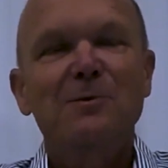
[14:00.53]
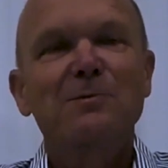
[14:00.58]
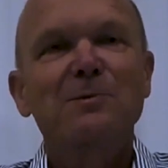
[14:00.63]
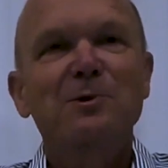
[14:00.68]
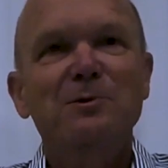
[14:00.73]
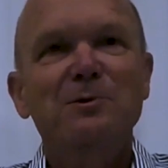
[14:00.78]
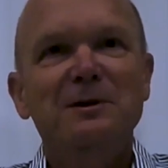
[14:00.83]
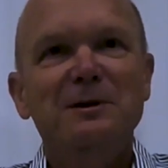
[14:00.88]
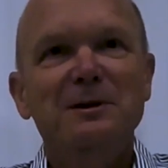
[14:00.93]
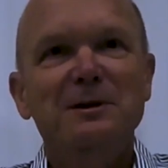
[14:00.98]

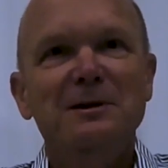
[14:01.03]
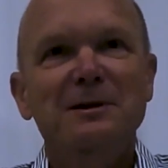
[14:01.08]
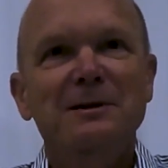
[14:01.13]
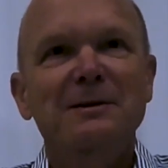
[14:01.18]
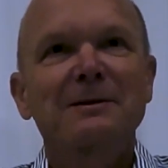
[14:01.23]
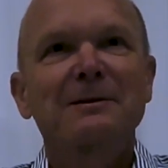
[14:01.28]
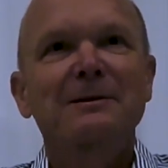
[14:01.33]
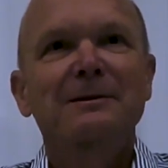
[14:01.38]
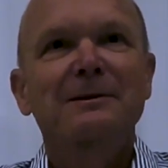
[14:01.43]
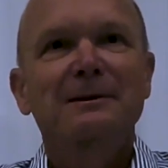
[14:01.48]

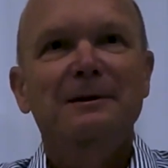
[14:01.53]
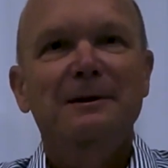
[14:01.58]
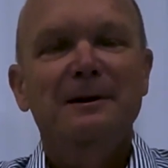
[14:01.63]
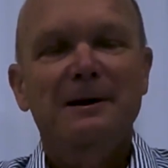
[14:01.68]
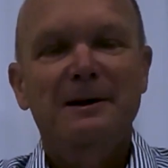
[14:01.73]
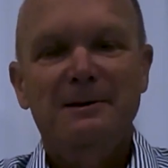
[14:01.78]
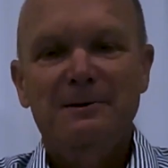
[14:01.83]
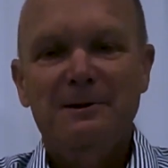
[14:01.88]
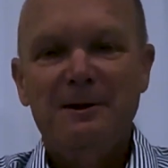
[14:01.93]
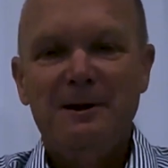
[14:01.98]
community,
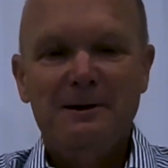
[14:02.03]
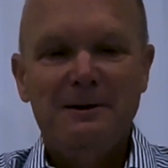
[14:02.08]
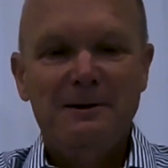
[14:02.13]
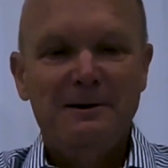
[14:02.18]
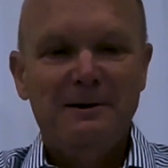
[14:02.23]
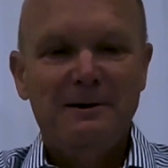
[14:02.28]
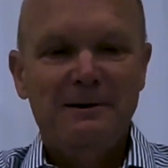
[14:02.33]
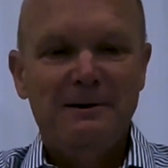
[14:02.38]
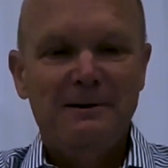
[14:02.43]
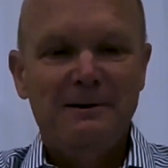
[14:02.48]
and
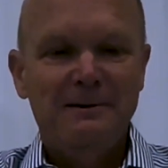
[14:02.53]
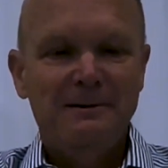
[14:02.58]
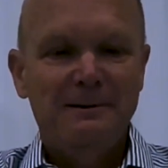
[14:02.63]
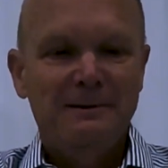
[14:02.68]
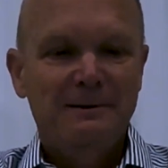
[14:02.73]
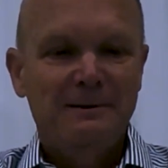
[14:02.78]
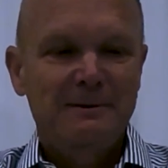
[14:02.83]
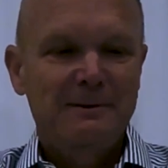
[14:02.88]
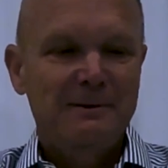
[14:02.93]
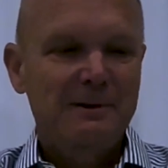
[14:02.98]
then
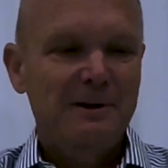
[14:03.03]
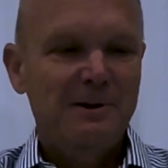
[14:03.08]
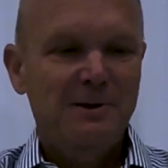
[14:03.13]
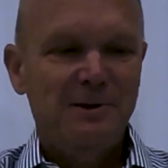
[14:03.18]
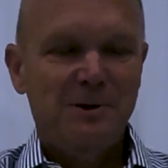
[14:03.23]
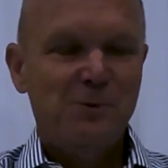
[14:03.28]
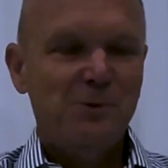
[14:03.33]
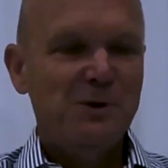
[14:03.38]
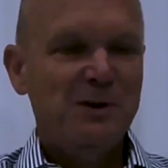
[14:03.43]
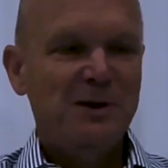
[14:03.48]

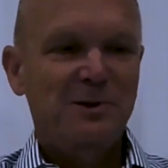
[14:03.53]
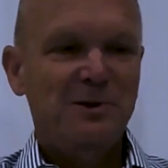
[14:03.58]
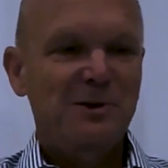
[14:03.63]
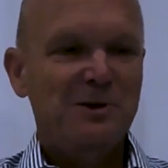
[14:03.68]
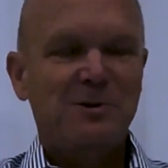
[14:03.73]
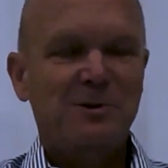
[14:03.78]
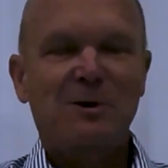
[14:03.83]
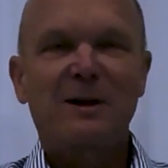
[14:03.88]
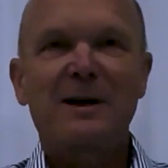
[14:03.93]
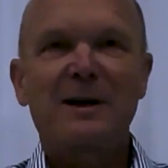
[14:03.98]
either we
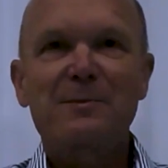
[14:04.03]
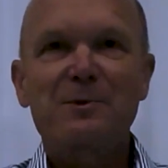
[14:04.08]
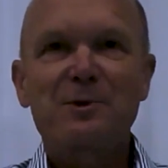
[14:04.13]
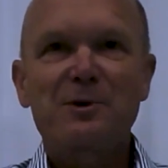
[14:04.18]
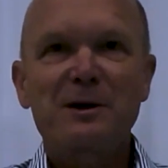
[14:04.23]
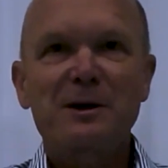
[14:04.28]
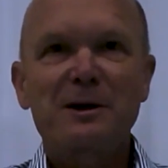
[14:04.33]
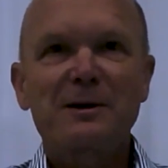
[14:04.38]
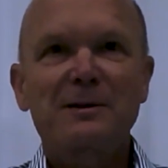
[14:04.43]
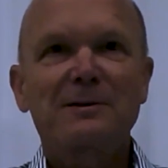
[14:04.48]
just
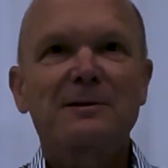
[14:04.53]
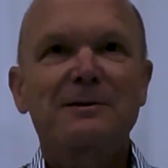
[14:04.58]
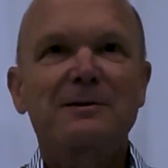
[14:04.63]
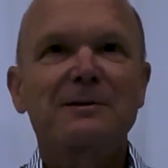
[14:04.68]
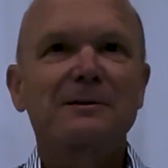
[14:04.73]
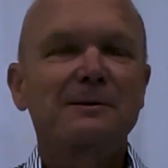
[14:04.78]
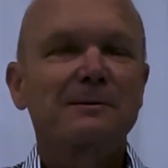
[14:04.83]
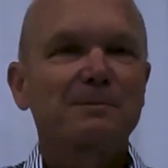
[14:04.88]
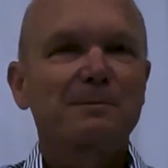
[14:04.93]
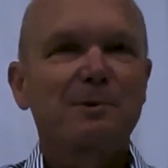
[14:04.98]

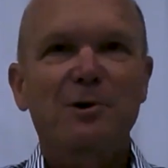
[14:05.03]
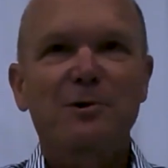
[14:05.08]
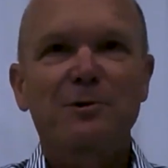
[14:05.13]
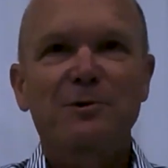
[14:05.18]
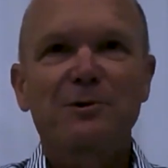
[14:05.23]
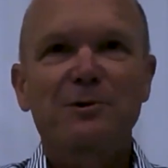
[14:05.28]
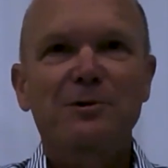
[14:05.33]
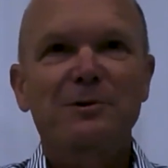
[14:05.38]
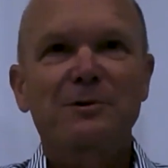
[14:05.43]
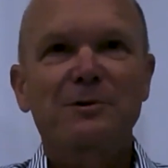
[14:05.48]
collaborate,
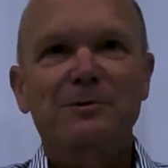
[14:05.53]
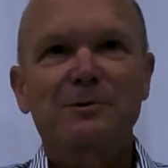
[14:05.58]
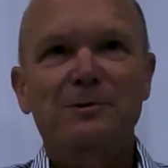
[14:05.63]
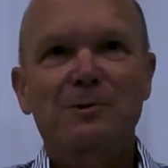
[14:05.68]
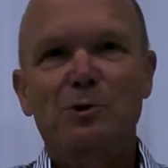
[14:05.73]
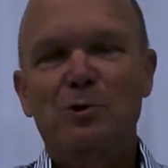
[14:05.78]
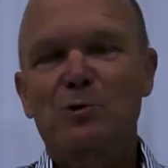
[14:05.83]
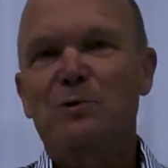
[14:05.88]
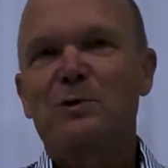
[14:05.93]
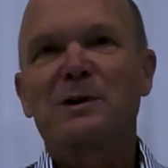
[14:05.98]
partner,
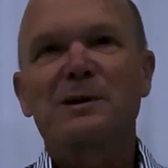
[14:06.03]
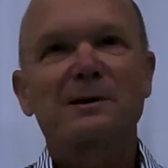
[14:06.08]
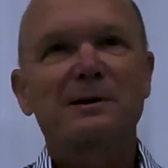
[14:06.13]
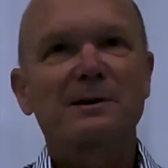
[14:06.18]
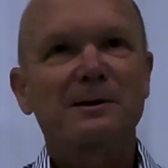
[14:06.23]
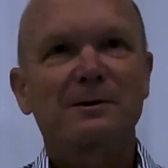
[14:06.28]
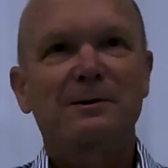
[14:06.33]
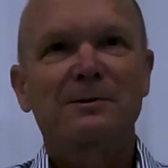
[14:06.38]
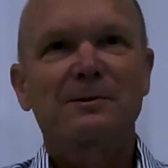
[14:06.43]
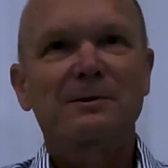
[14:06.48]
or
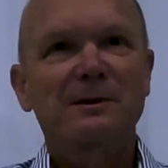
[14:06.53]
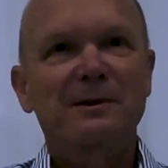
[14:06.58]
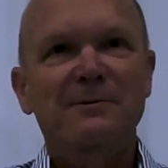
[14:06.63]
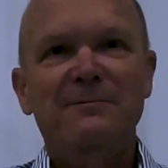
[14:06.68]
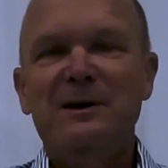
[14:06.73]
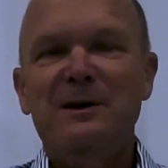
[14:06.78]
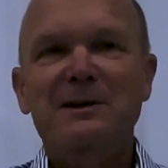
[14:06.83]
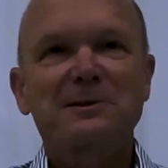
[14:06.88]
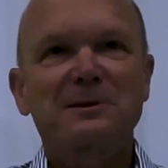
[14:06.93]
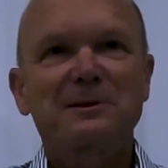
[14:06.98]
we
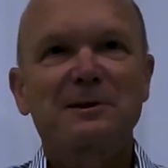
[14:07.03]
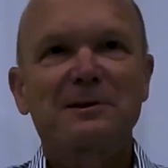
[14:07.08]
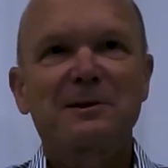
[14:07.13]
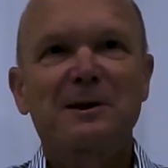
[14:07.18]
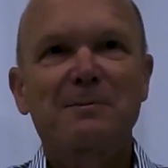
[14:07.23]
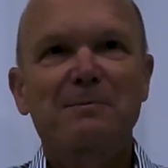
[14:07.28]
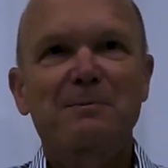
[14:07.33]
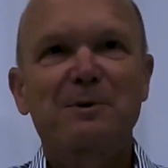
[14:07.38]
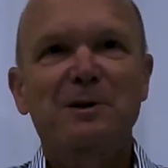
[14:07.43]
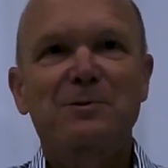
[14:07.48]
invest in
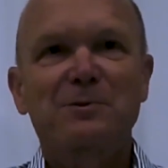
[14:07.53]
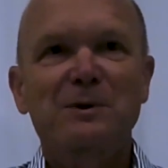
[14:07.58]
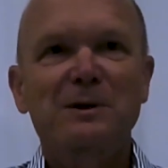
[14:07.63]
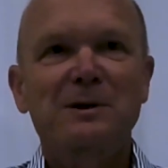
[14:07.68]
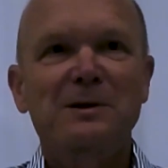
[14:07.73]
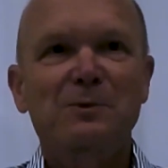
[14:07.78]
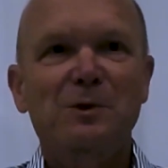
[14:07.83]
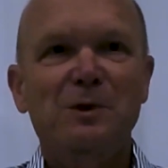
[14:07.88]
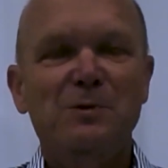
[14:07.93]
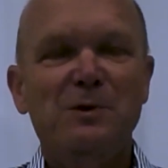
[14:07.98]
them. But
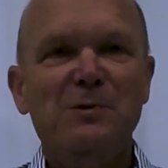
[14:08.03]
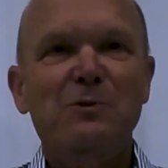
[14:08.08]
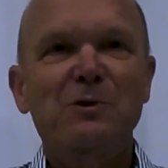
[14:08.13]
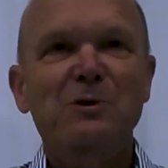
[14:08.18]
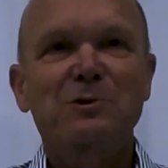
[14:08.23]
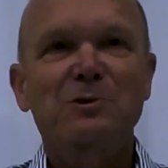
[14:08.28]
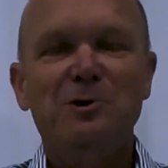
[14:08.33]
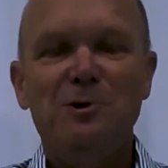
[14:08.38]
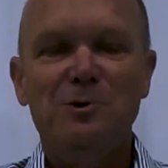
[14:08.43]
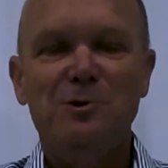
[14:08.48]
what we
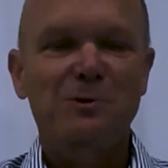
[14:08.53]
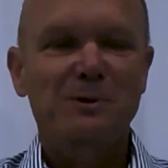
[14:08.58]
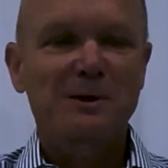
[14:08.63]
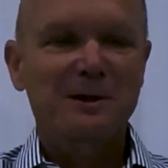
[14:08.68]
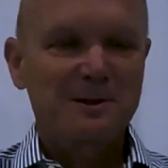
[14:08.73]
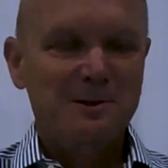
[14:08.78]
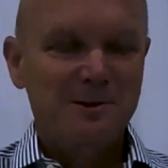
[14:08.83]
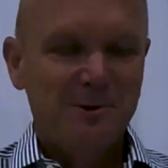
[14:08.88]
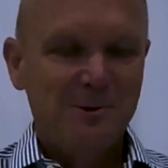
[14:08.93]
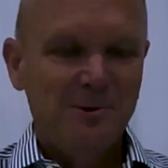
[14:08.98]
want to do
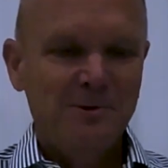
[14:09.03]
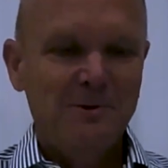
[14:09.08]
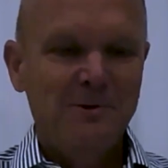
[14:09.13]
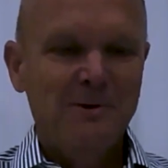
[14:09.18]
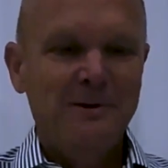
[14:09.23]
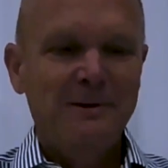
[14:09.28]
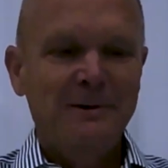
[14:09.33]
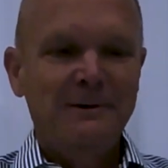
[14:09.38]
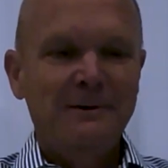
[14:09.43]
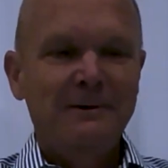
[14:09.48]
is
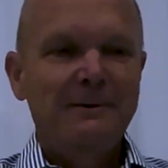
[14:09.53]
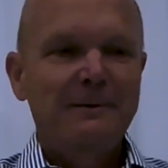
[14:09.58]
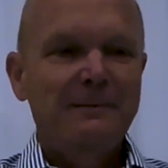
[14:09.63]
to